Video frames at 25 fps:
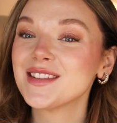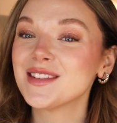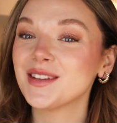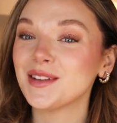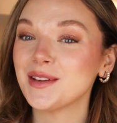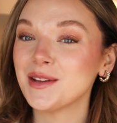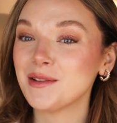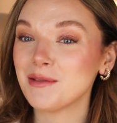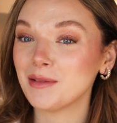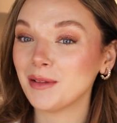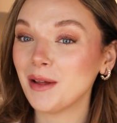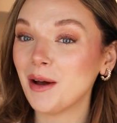So
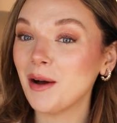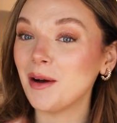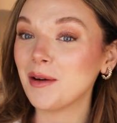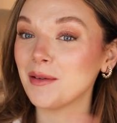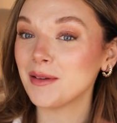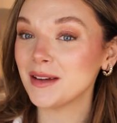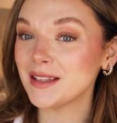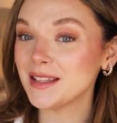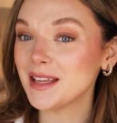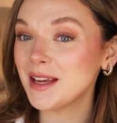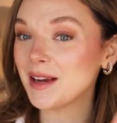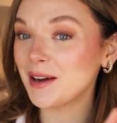you will
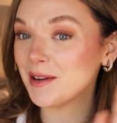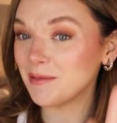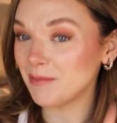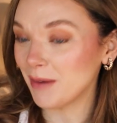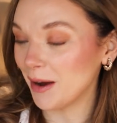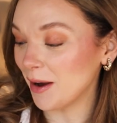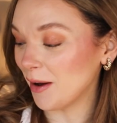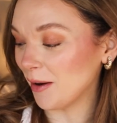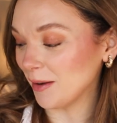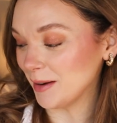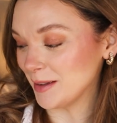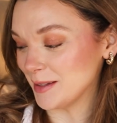always hear
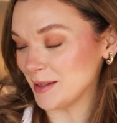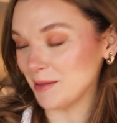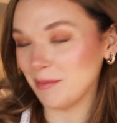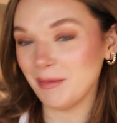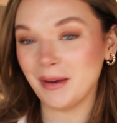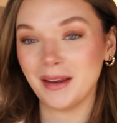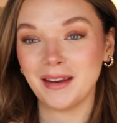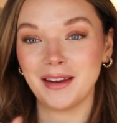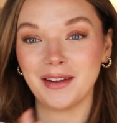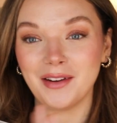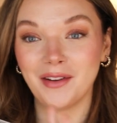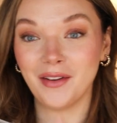my honest
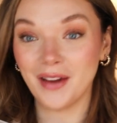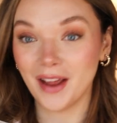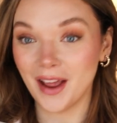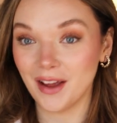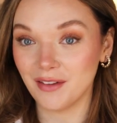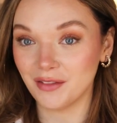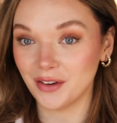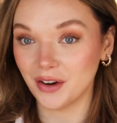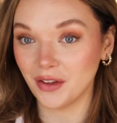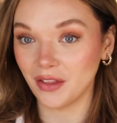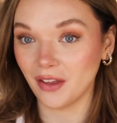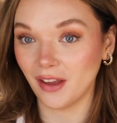opinion on
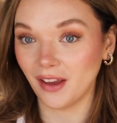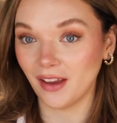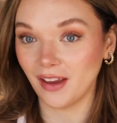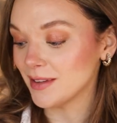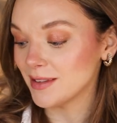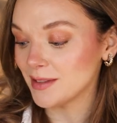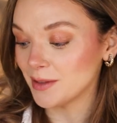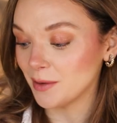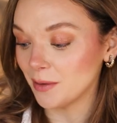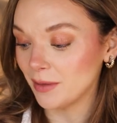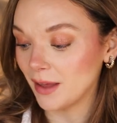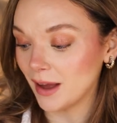everything.
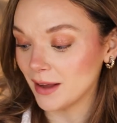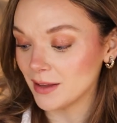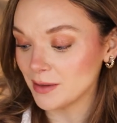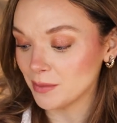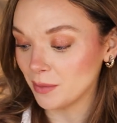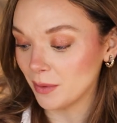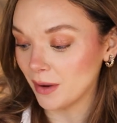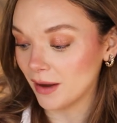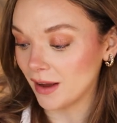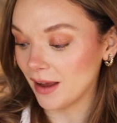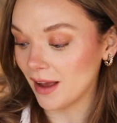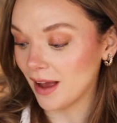So that's
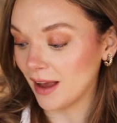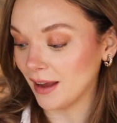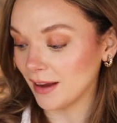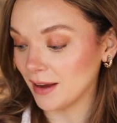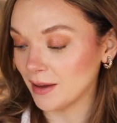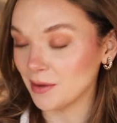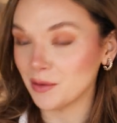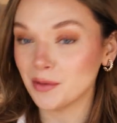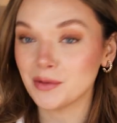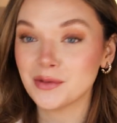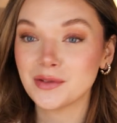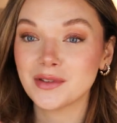why I
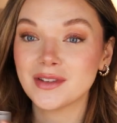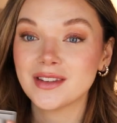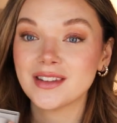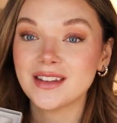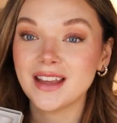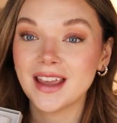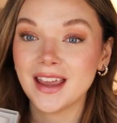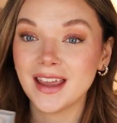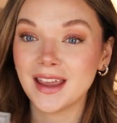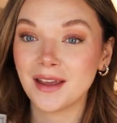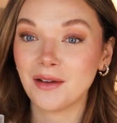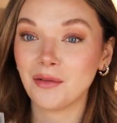can also
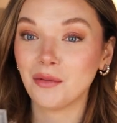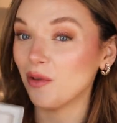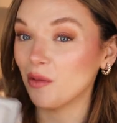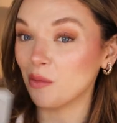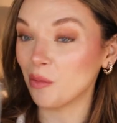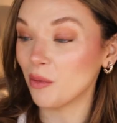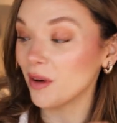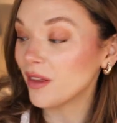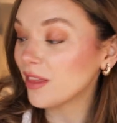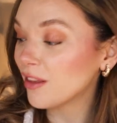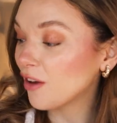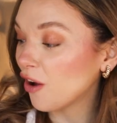say
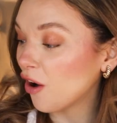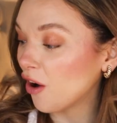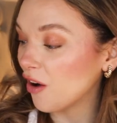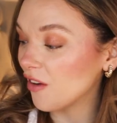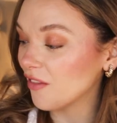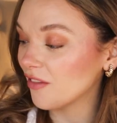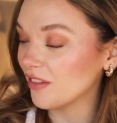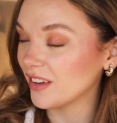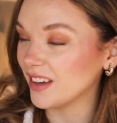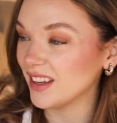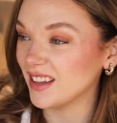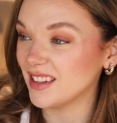with
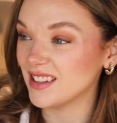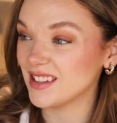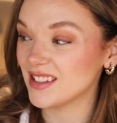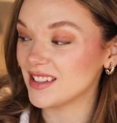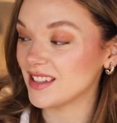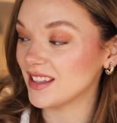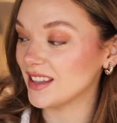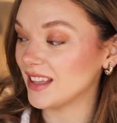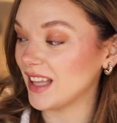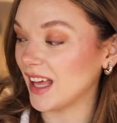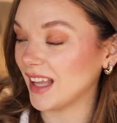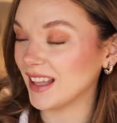
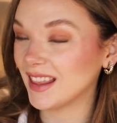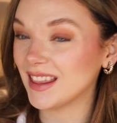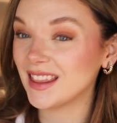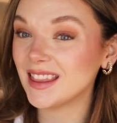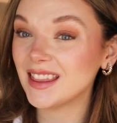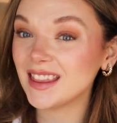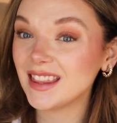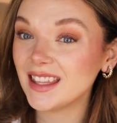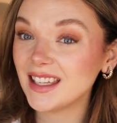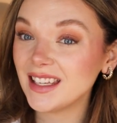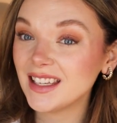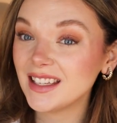confidence that
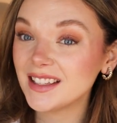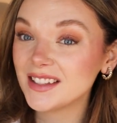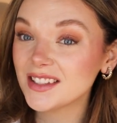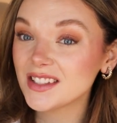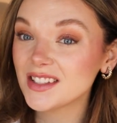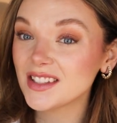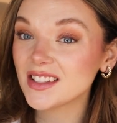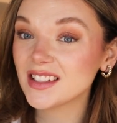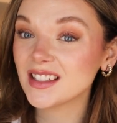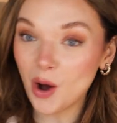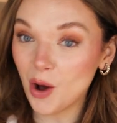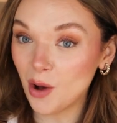
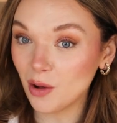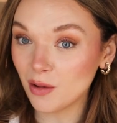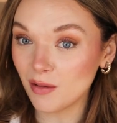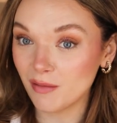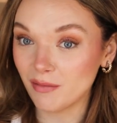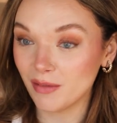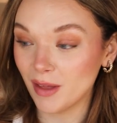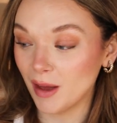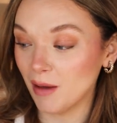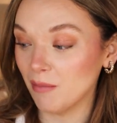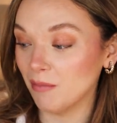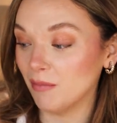these, all
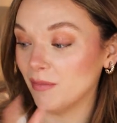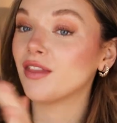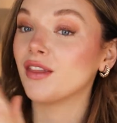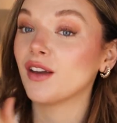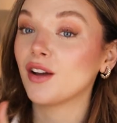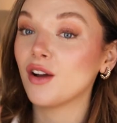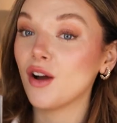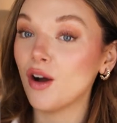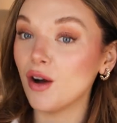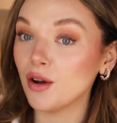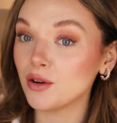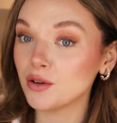of them, the
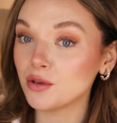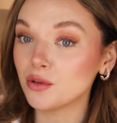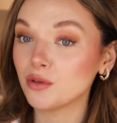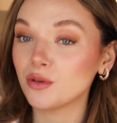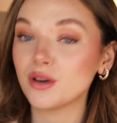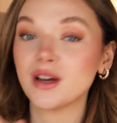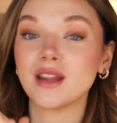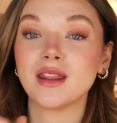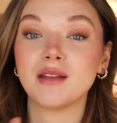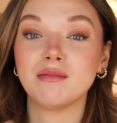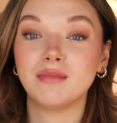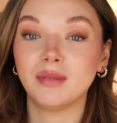
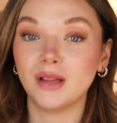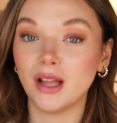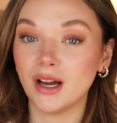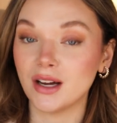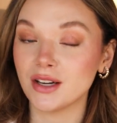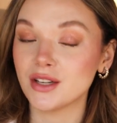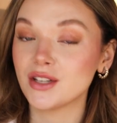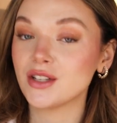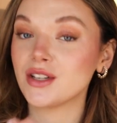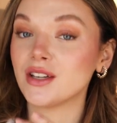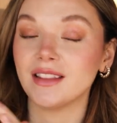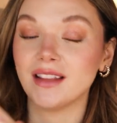contour, the
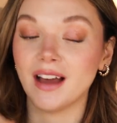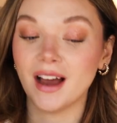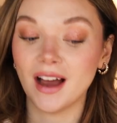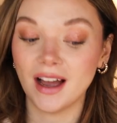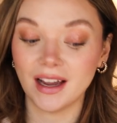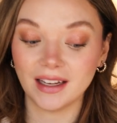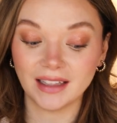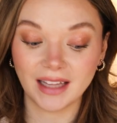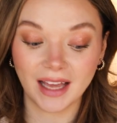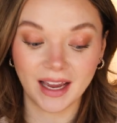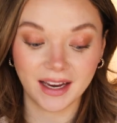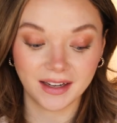blush, the
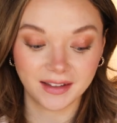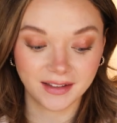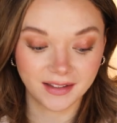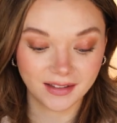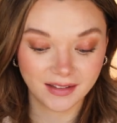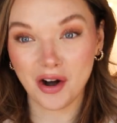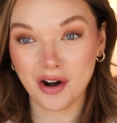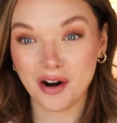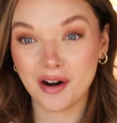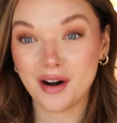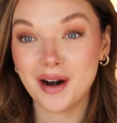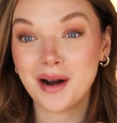highlight,
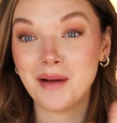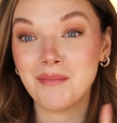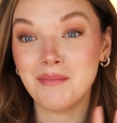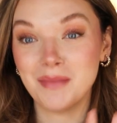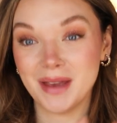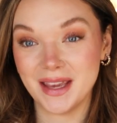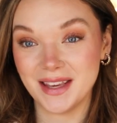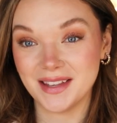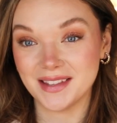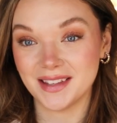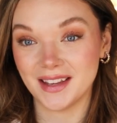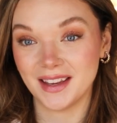are
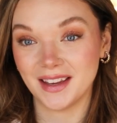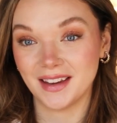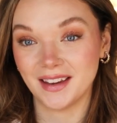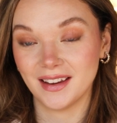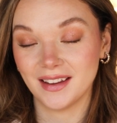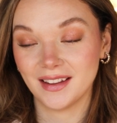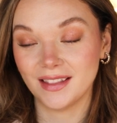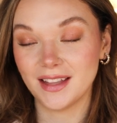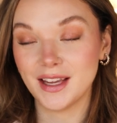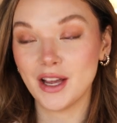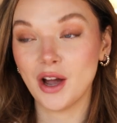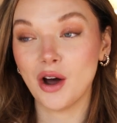
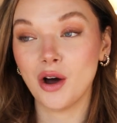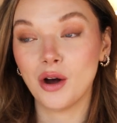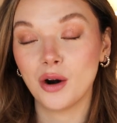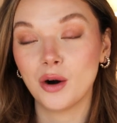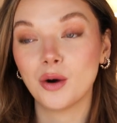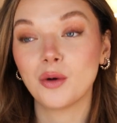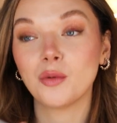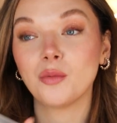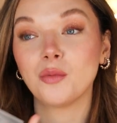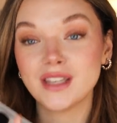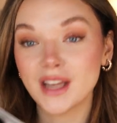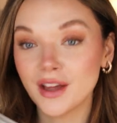amazing. They
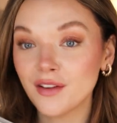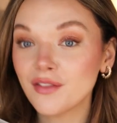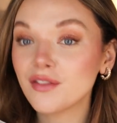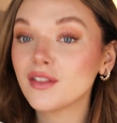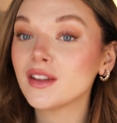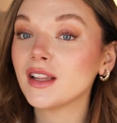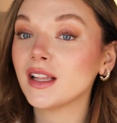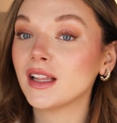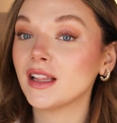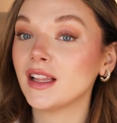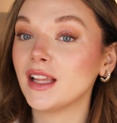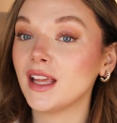are
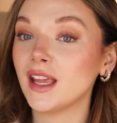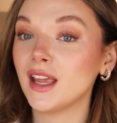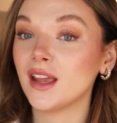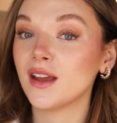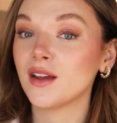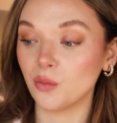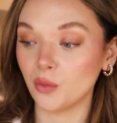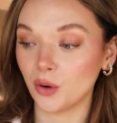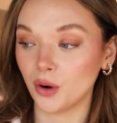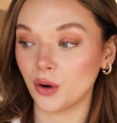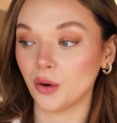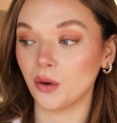definitely
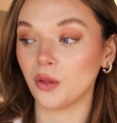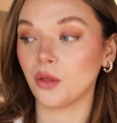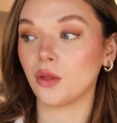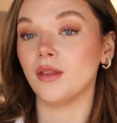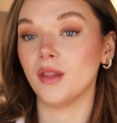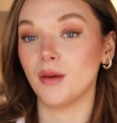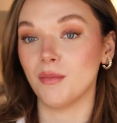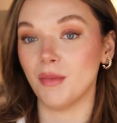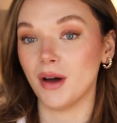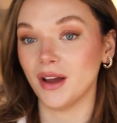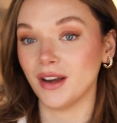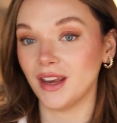worth
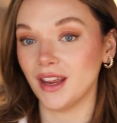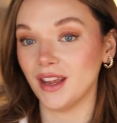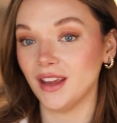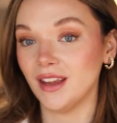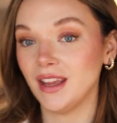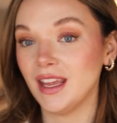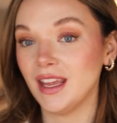the money,